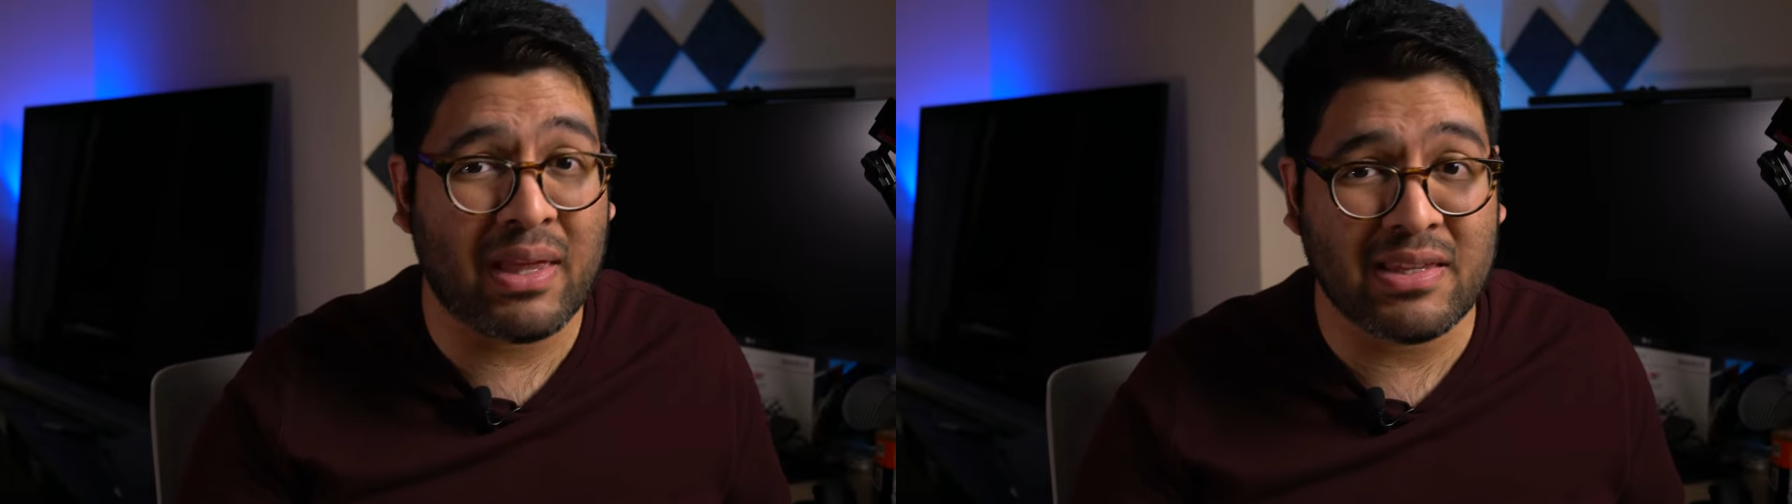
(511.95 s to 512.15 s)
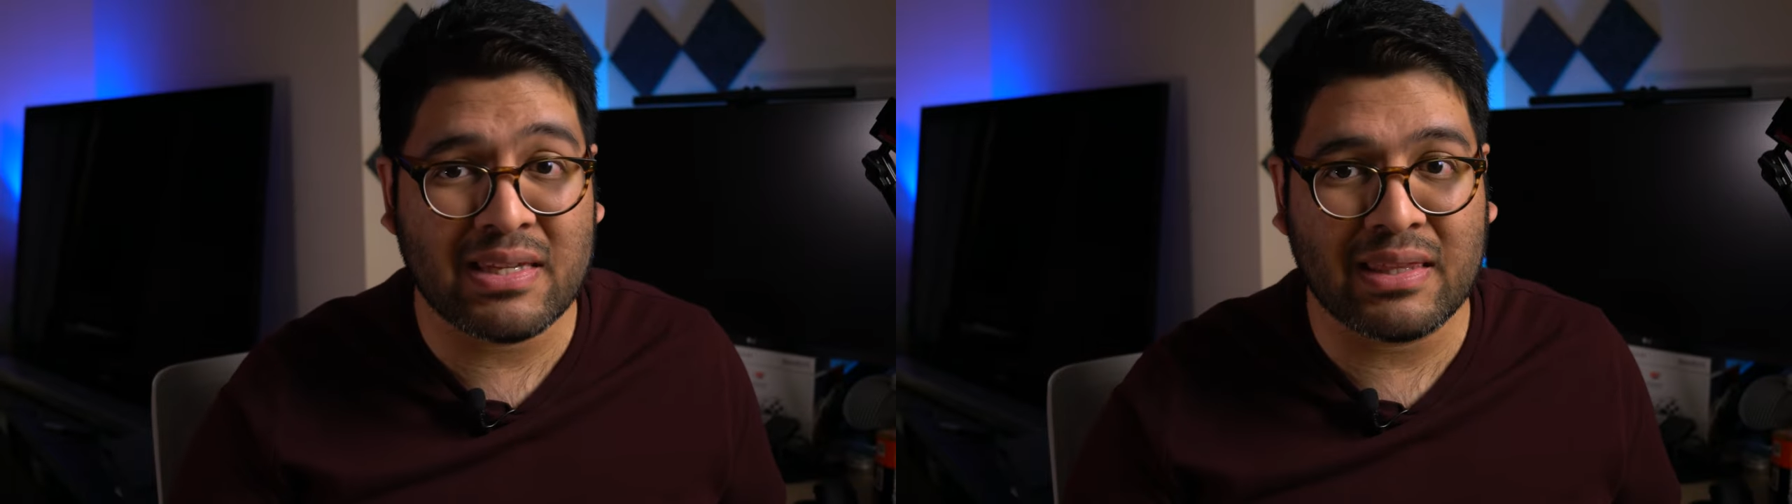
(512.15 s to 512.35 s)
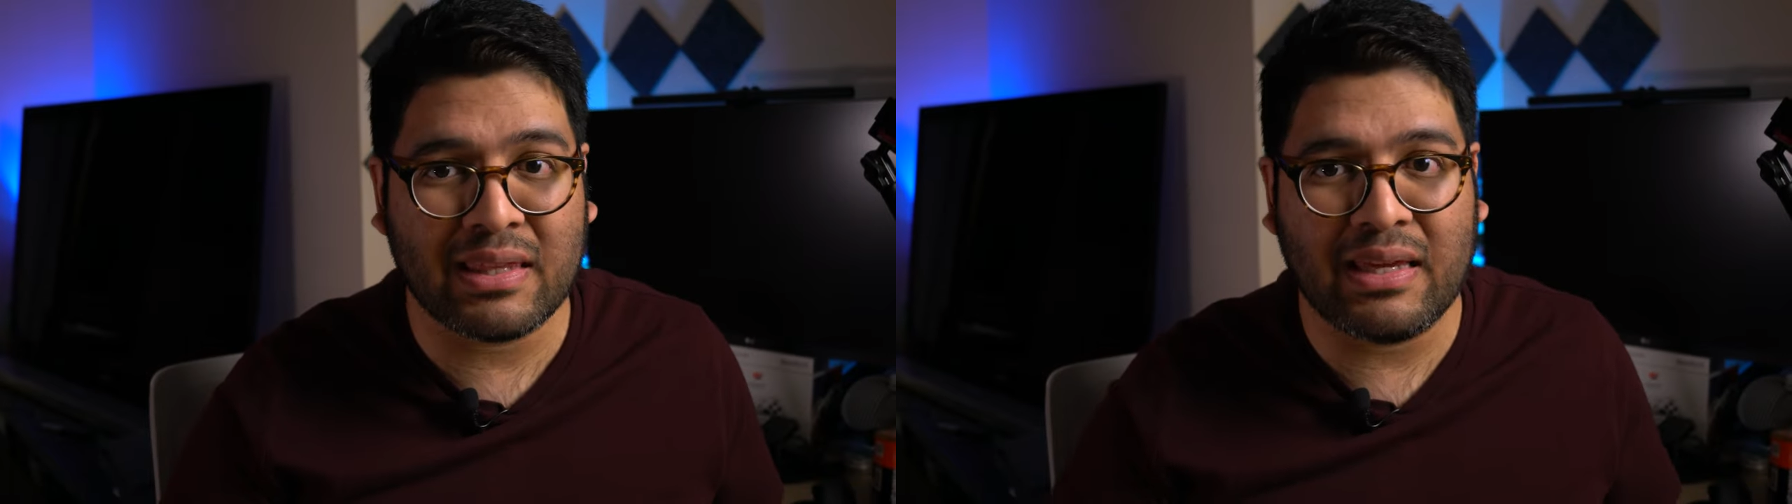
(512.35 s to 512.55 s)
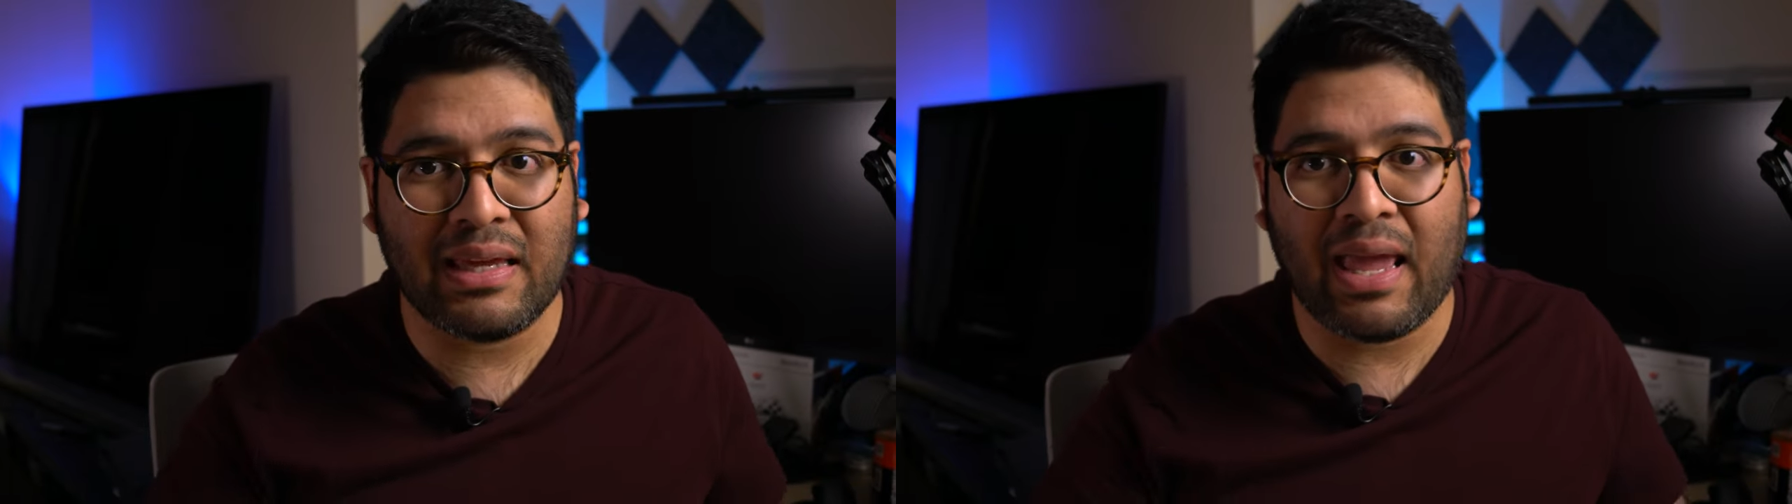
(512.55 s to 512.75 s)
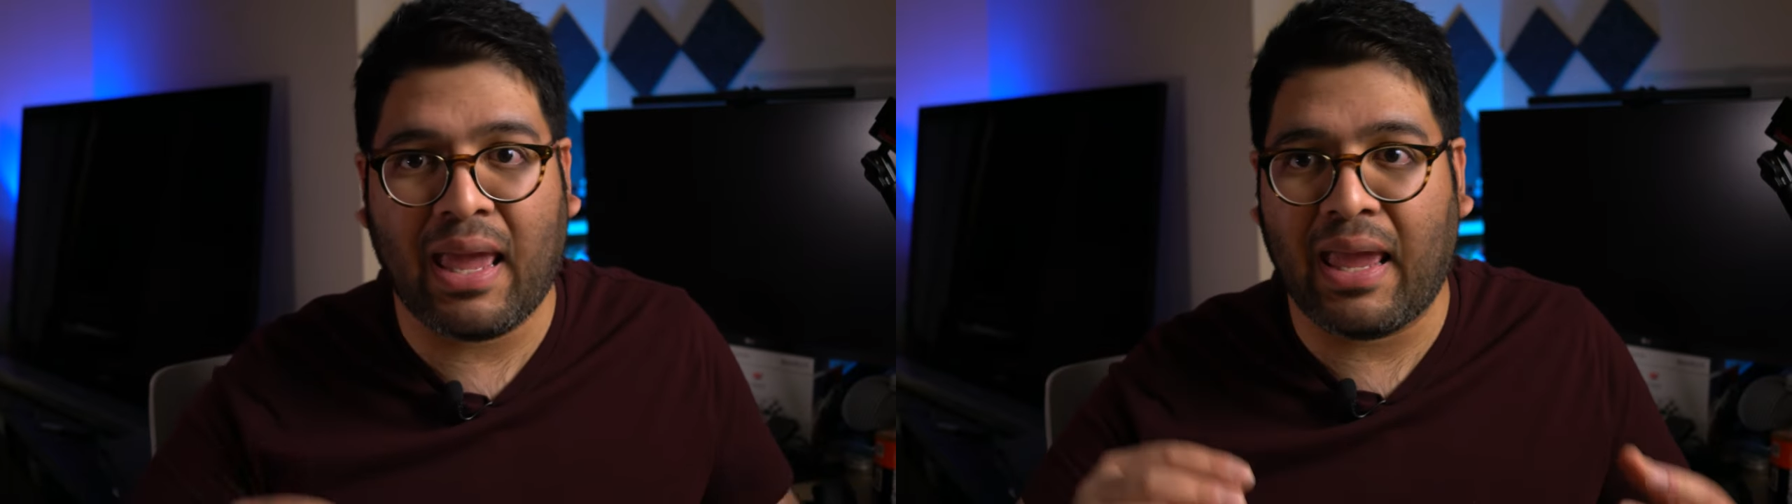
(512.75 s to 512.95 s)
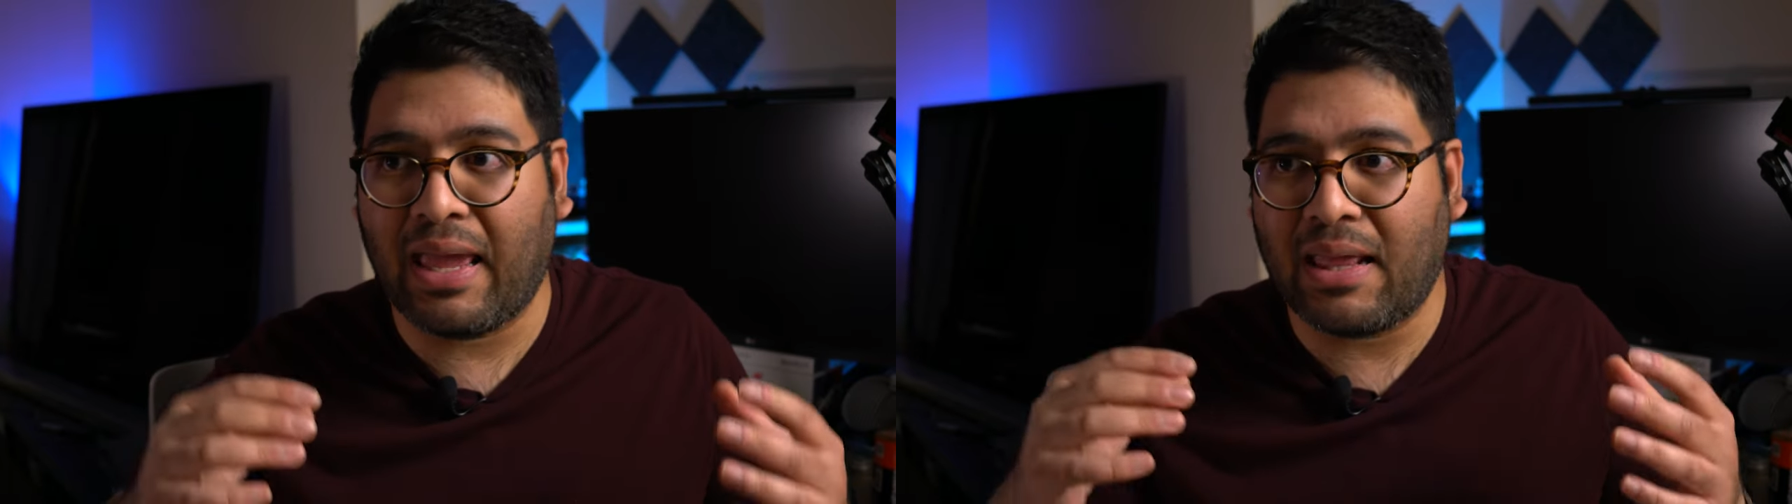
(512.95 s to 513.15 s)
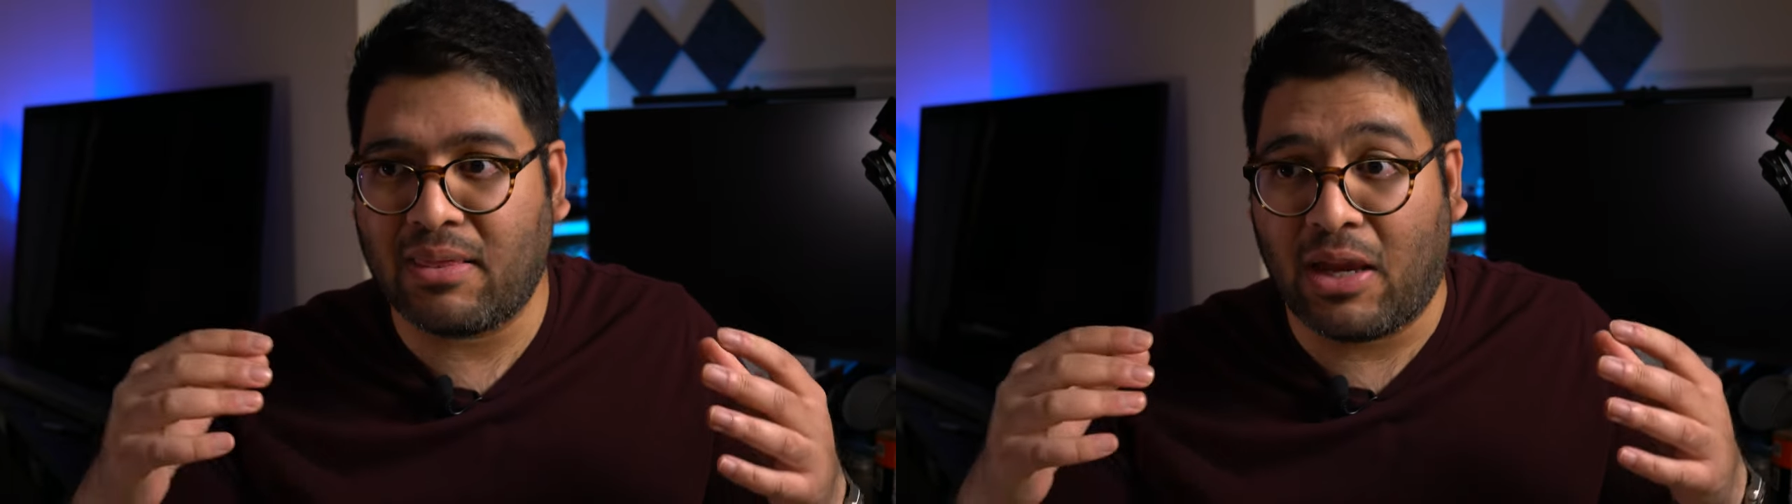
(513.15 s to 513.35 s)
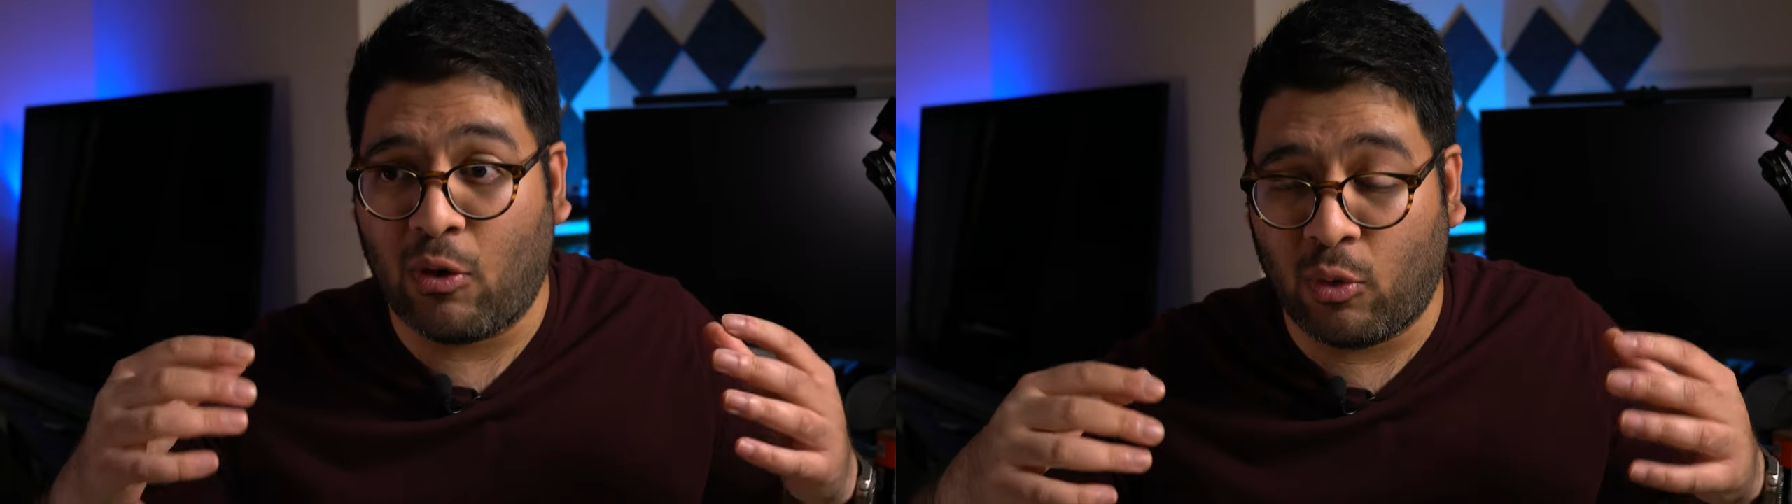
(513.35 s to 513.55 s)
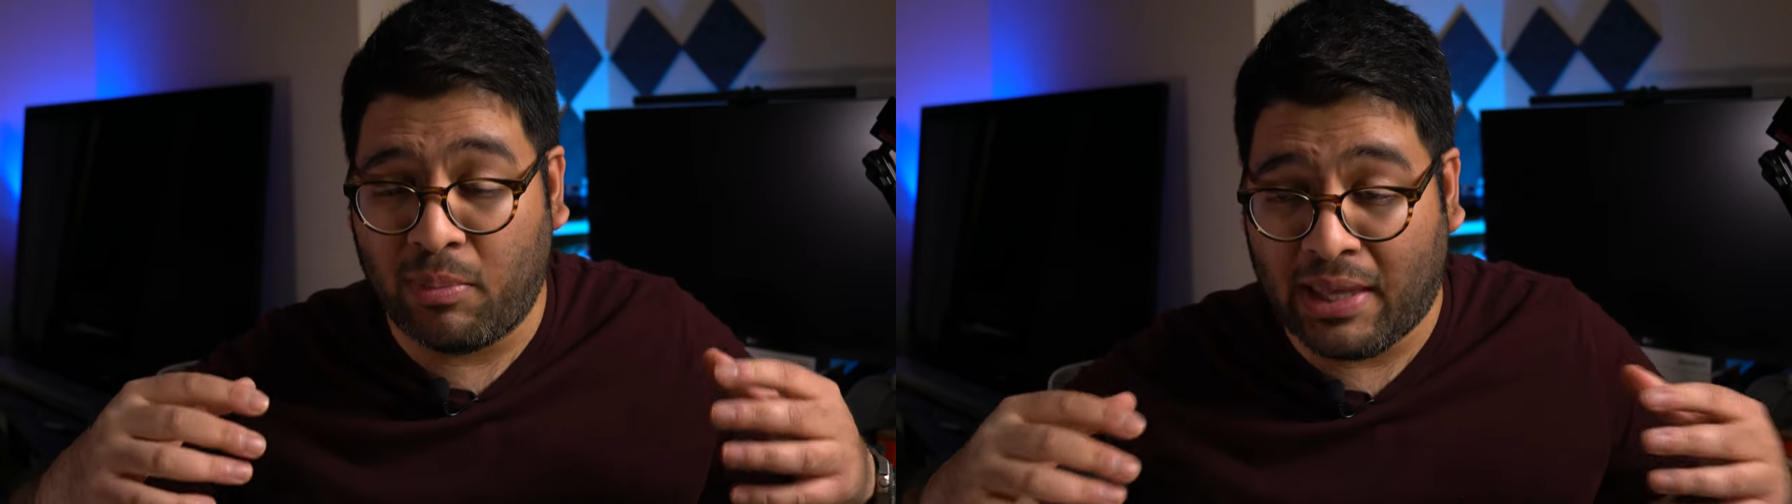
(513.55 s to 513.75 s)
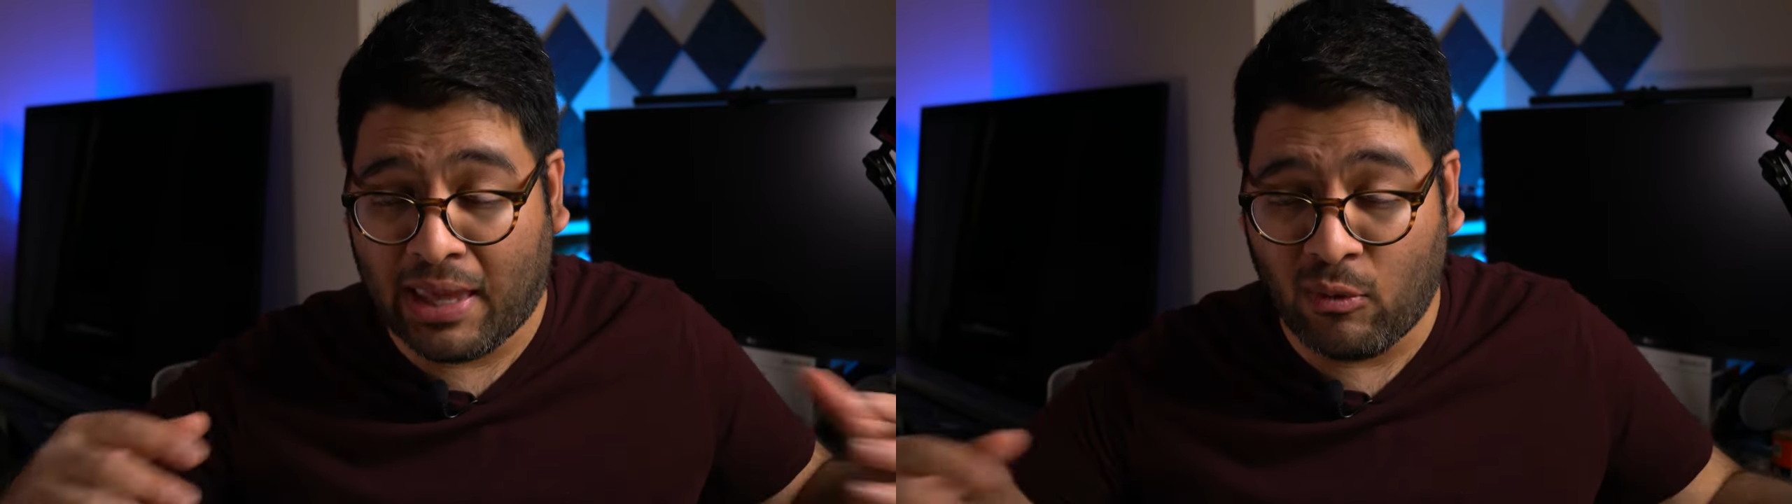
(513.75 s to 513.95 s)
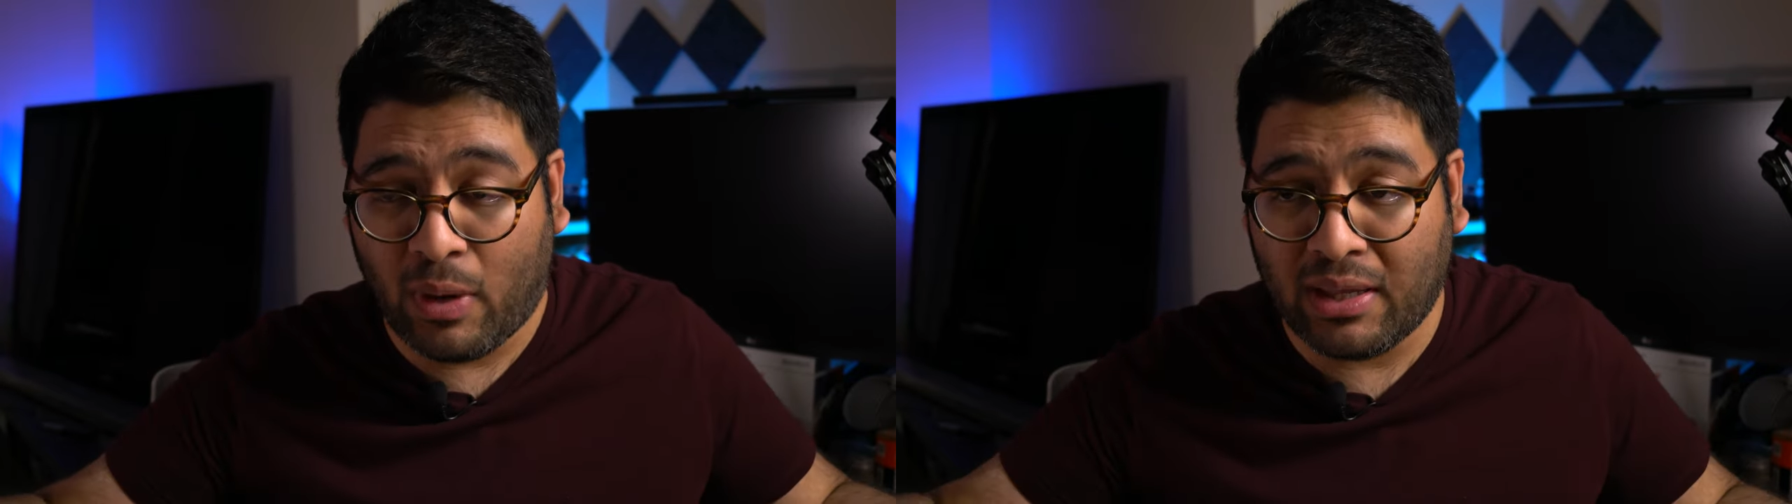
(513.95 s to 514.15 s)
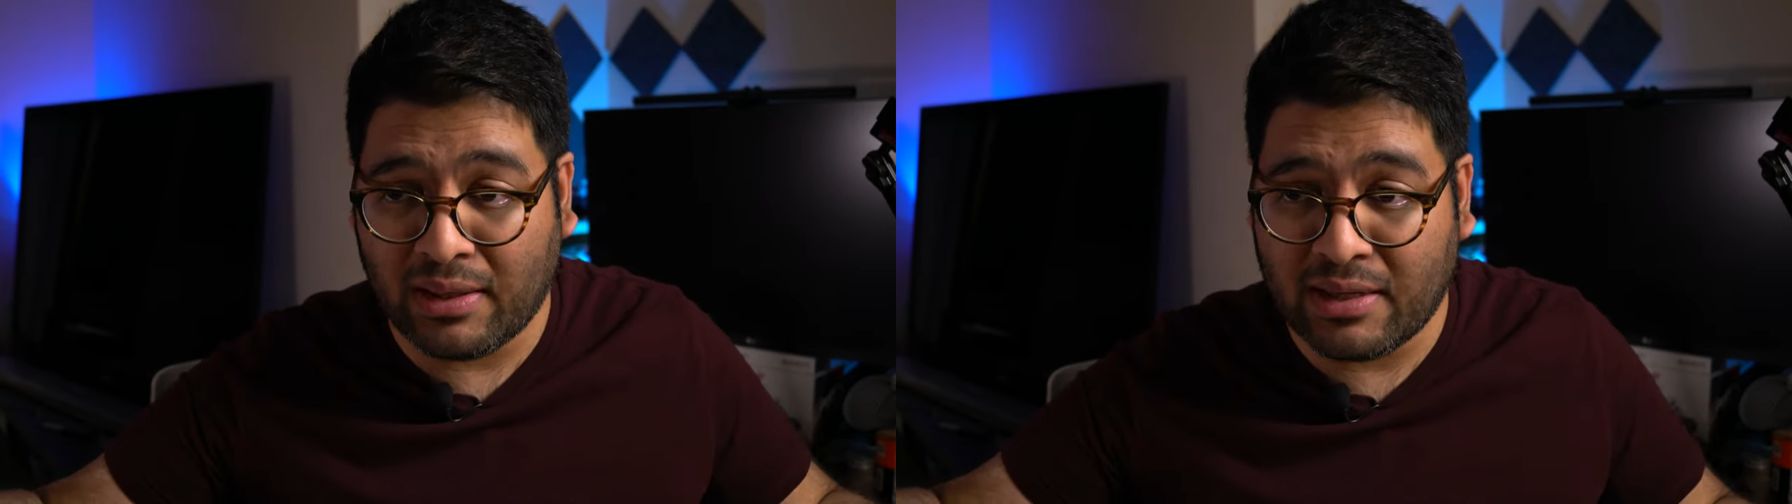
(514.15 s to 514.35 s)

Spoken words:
instantly and there will be a wait